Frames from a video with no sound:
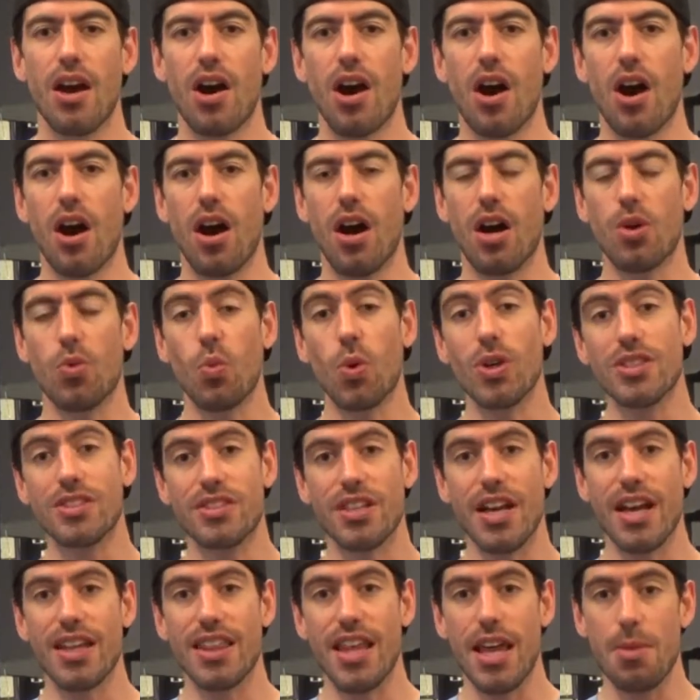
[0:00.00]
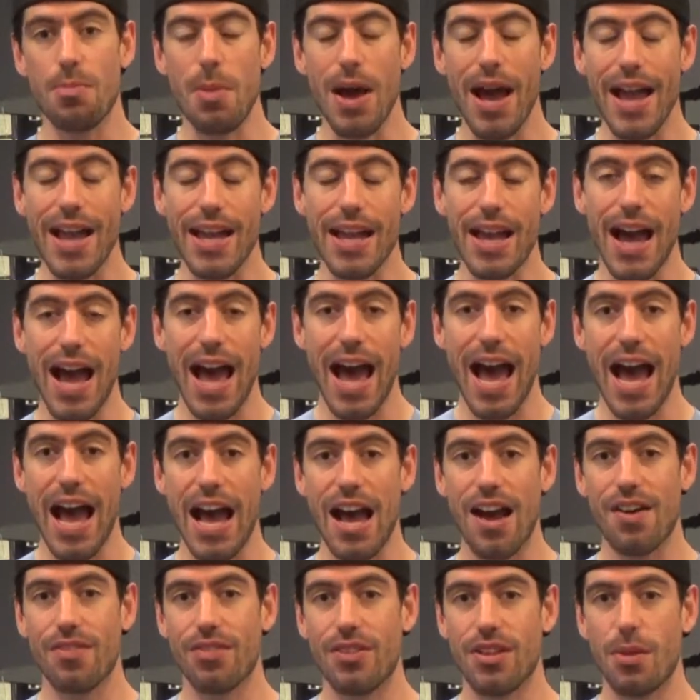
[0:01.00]
On one side, they might
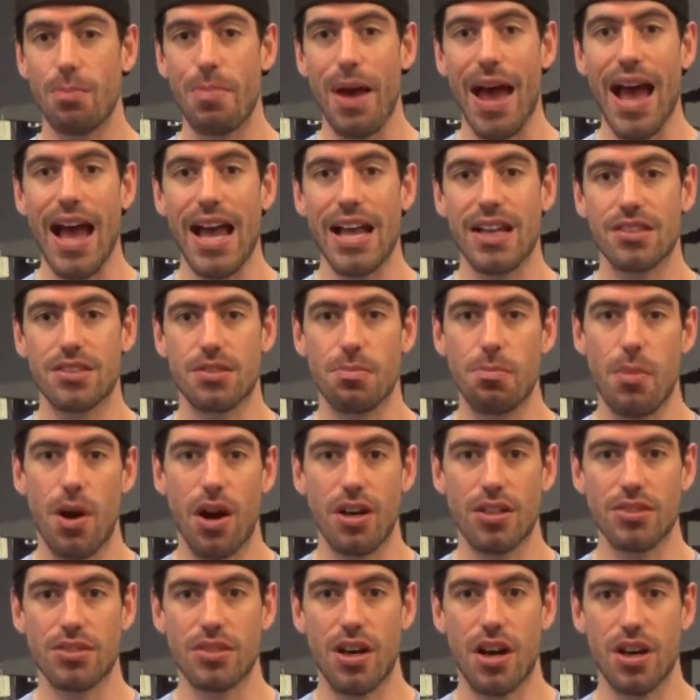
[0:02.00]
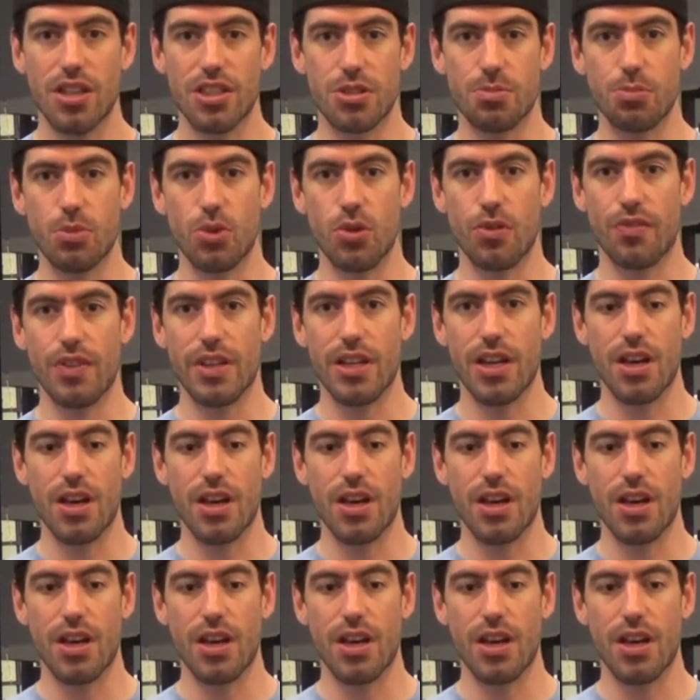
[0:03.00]
have the past montage movie